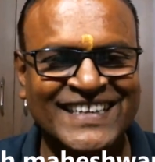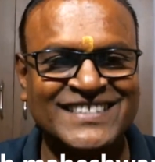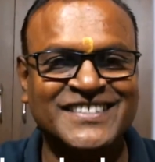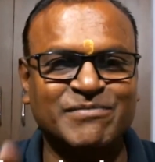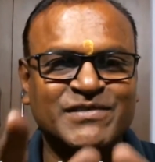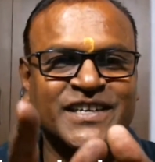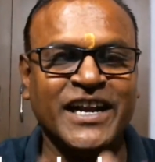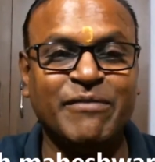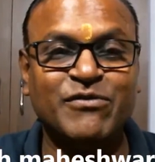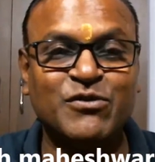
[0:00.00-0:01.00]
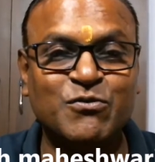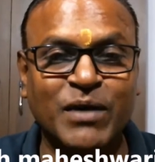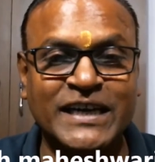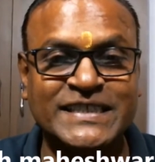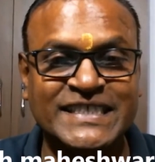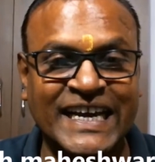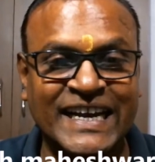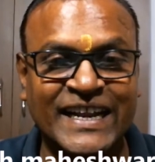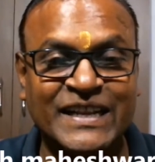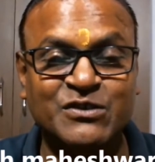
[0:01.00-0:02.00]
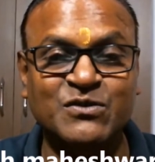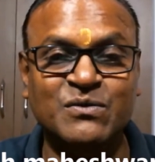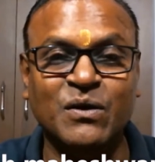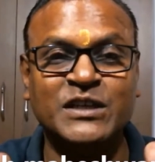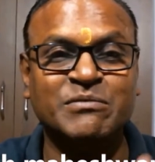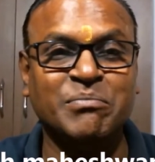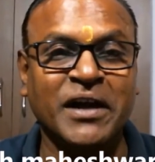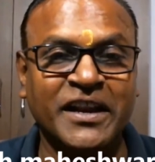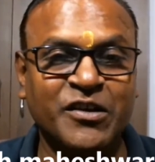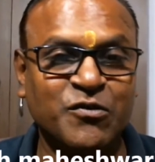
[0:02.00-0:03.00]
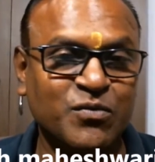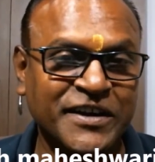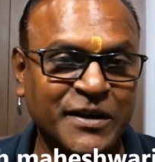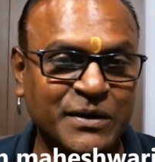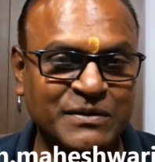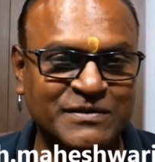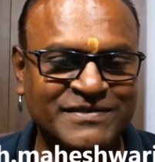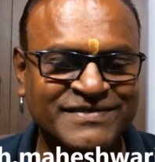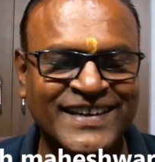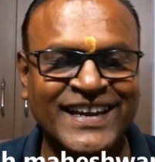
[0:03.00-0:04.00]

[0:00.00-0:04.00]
Subscribe to my channel to watch my new videos.